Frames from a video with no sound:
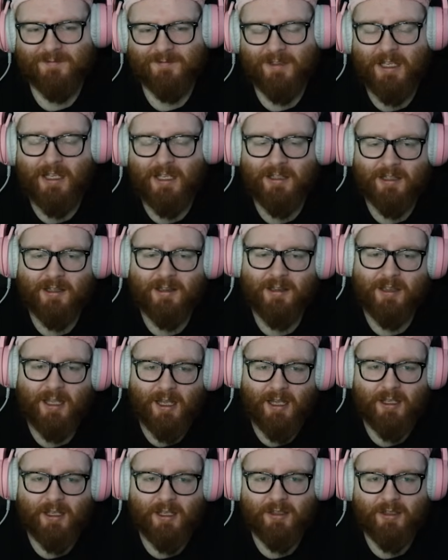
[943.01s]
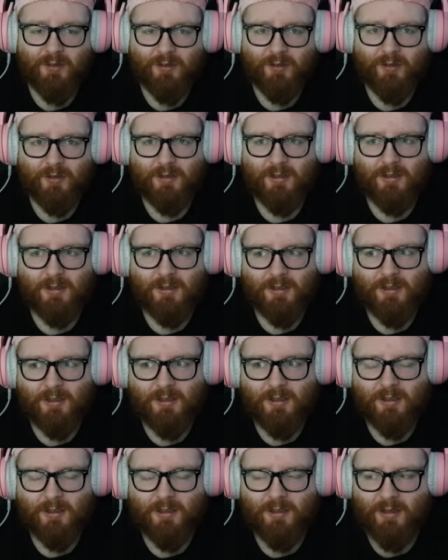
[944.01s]
And that is
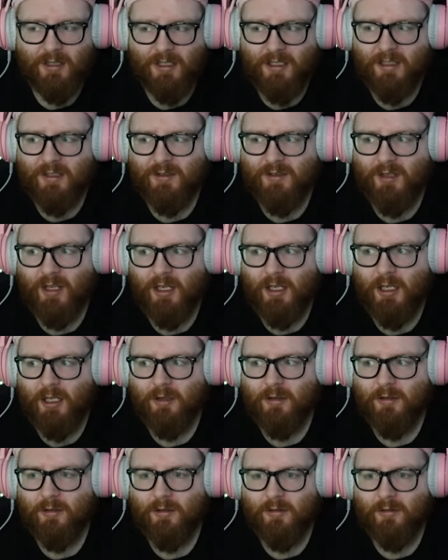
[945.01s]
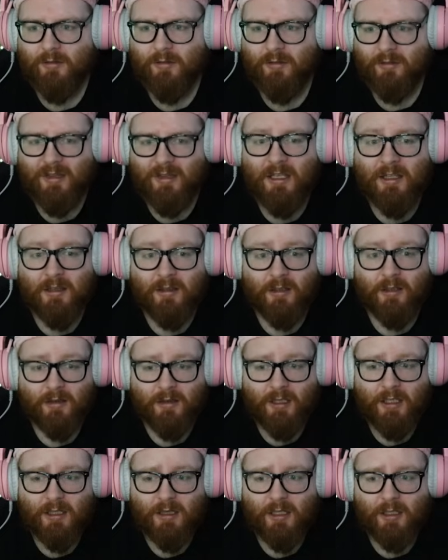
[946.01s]
the entire thing that
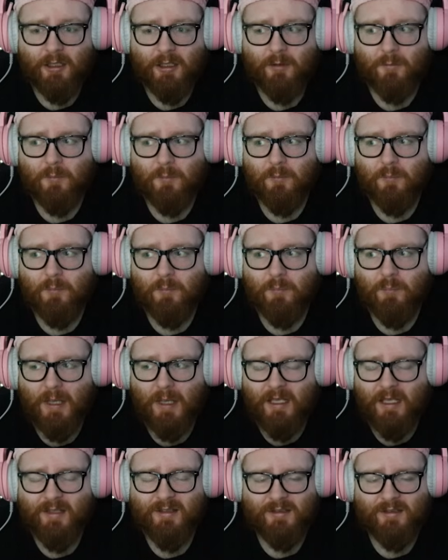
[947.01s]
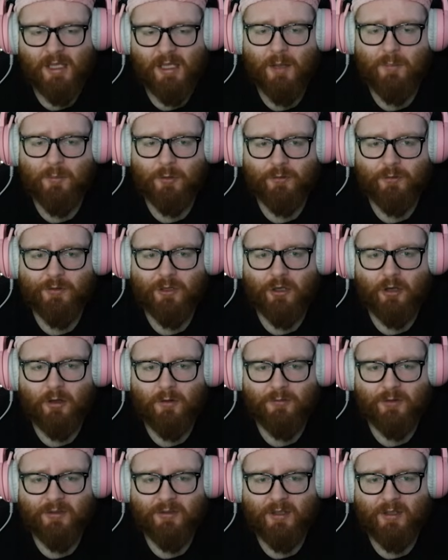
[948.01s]
they like base their movie
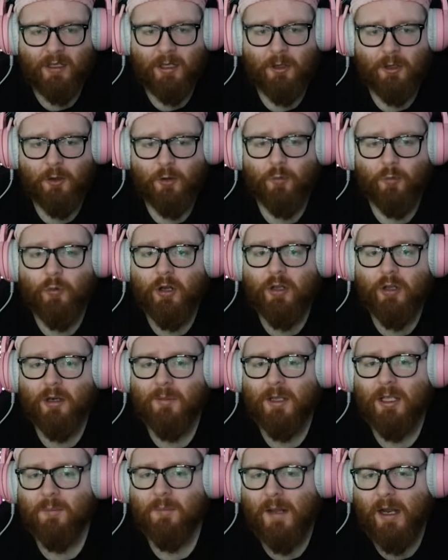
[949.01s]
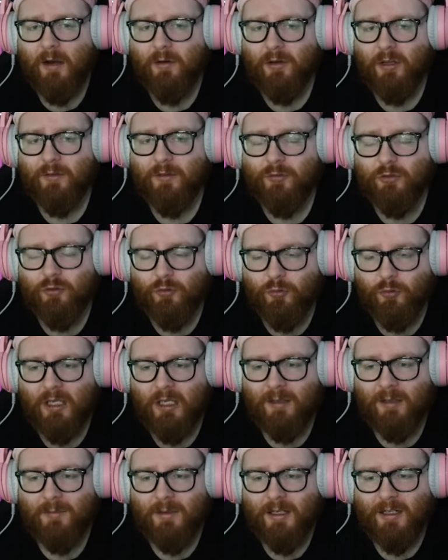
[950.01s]
off, is like, we're going to make a parody of Scream.